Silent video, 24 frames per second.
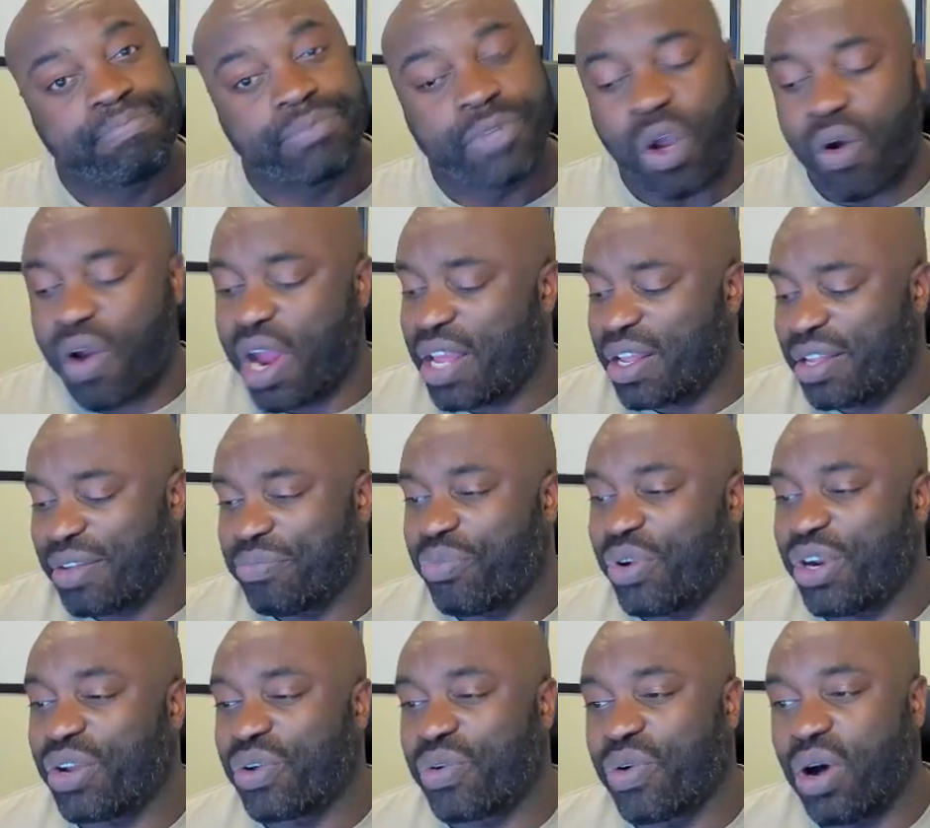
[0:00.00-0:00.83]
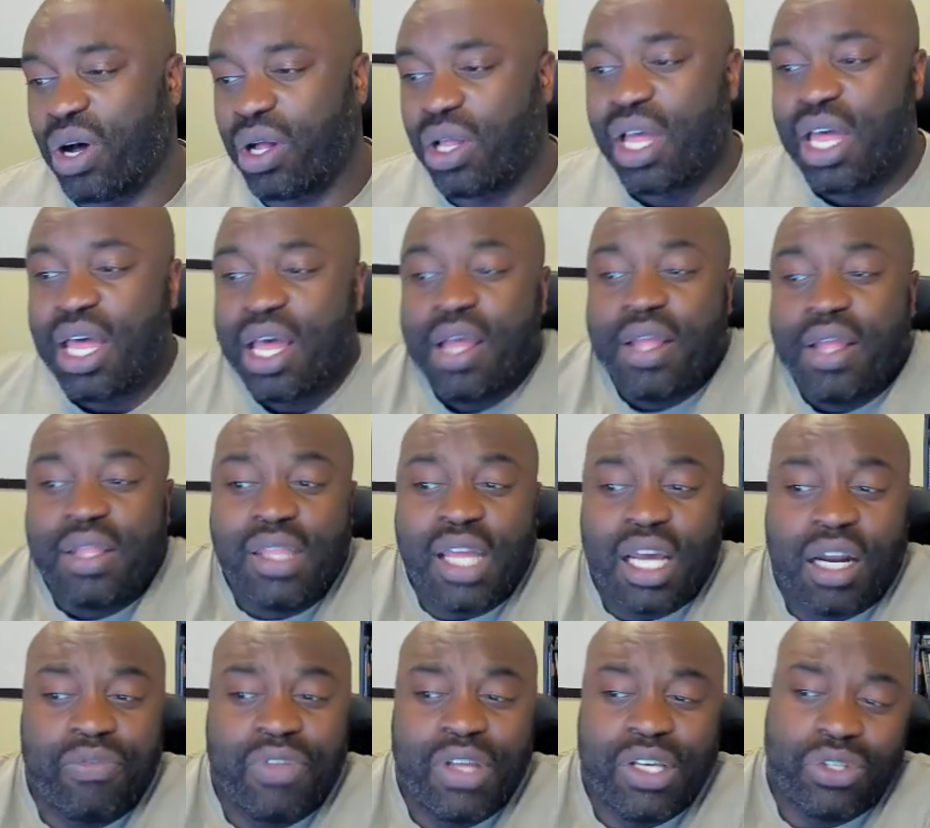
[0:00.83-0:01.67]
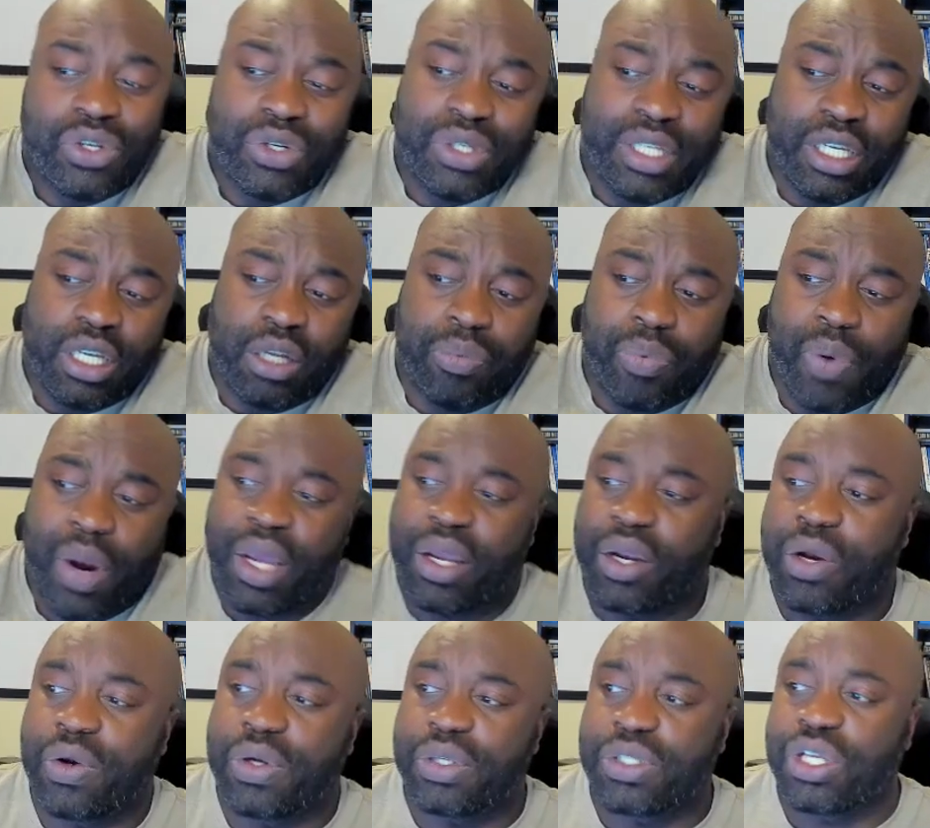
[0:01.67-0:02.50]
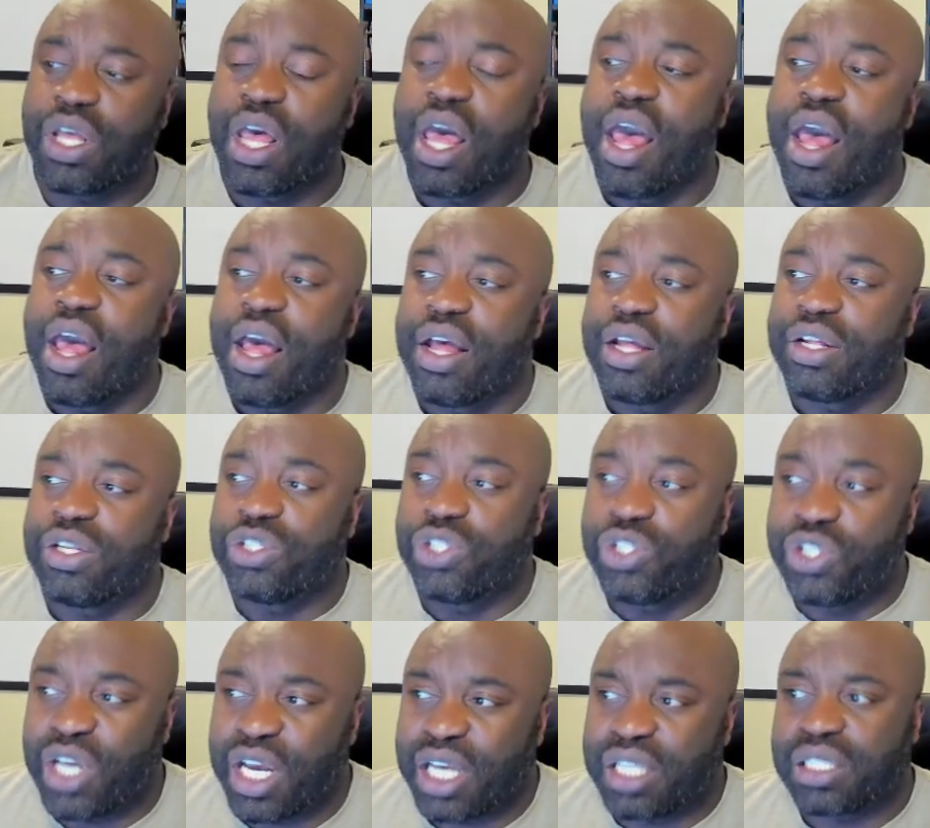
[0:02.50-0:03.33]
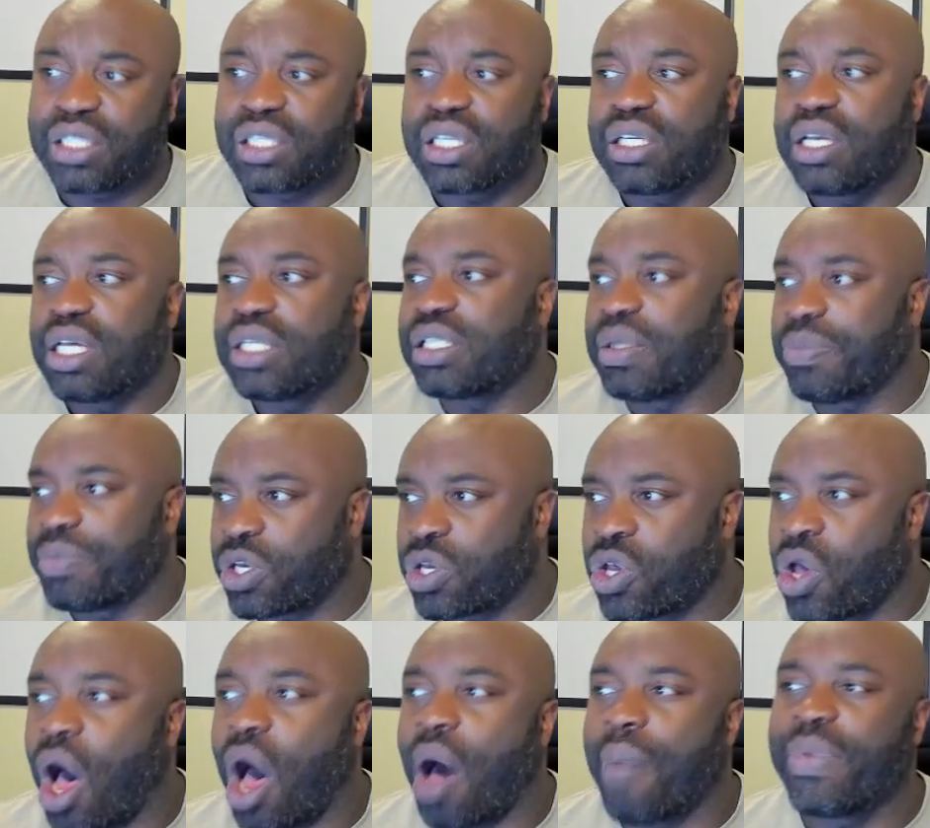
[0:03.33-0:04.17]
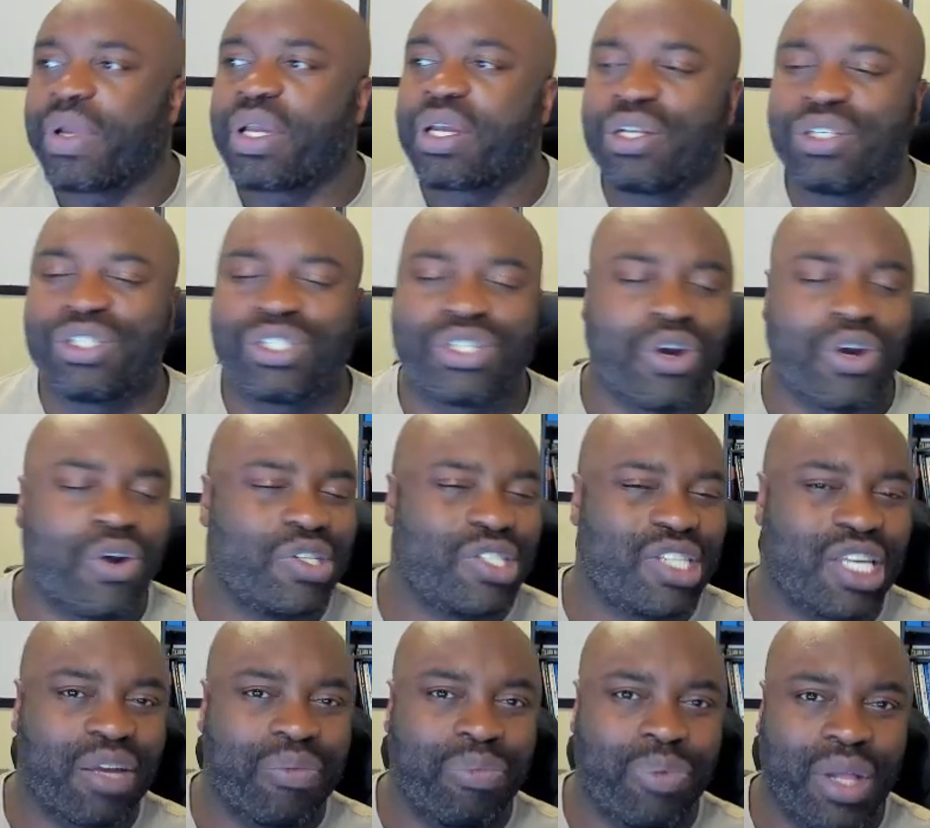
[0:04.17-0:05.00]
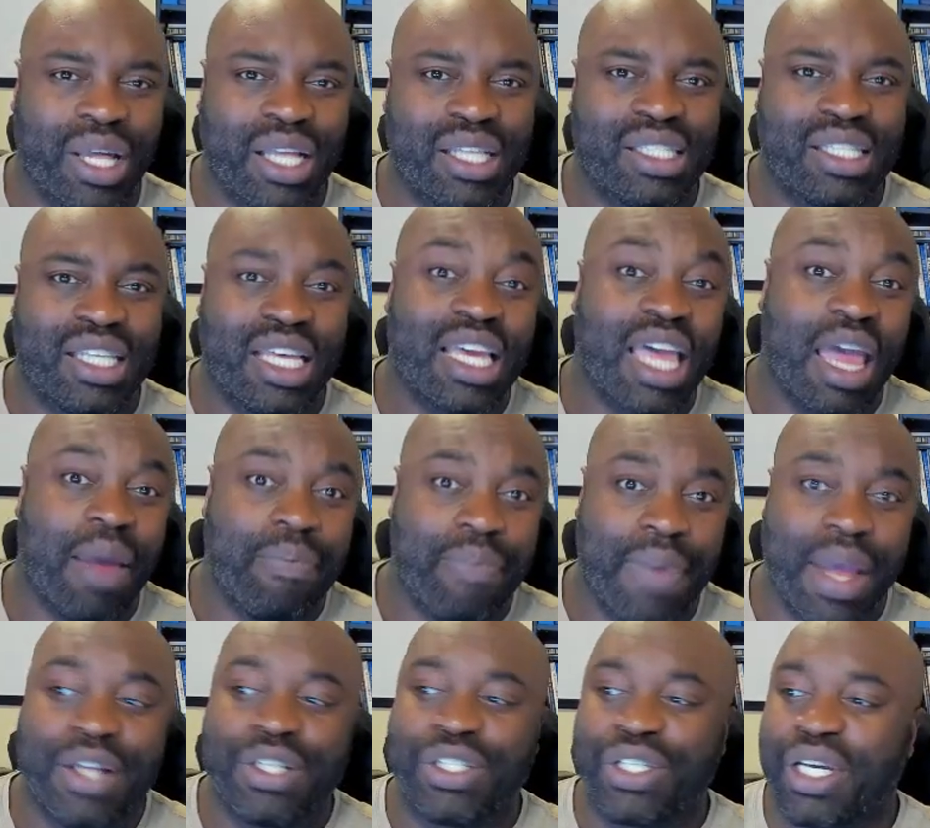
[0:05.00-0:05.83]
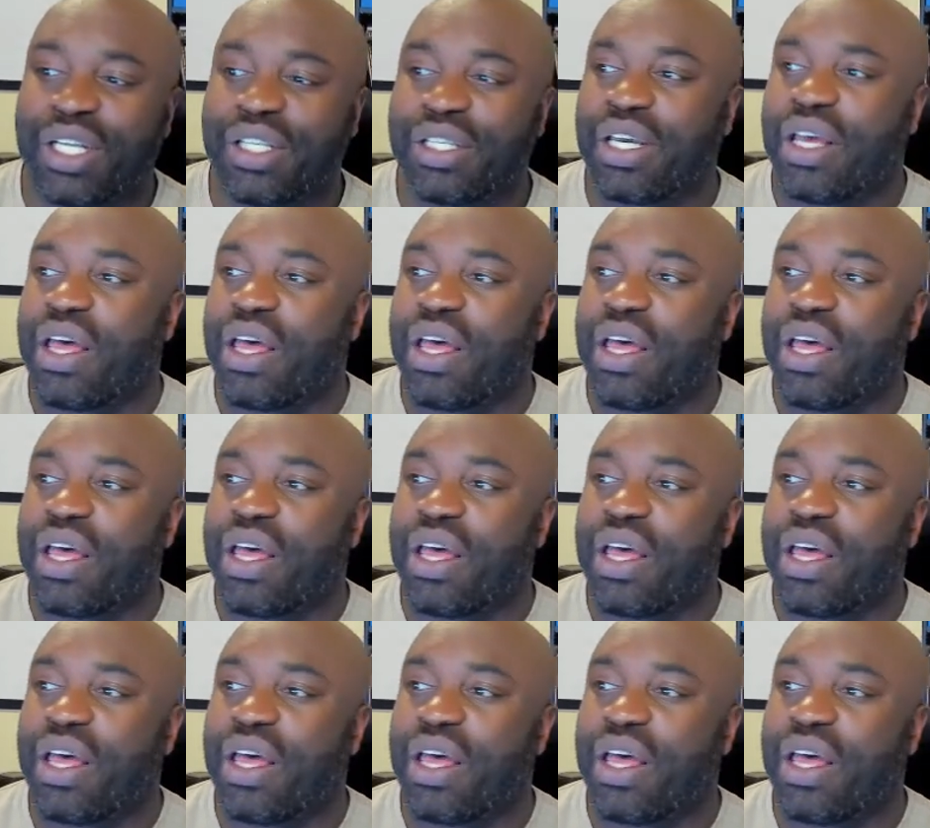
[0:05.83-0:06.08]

All right, pretty cool. None of these are deal breakers, just some of the common concerns and complaints that get mentioned.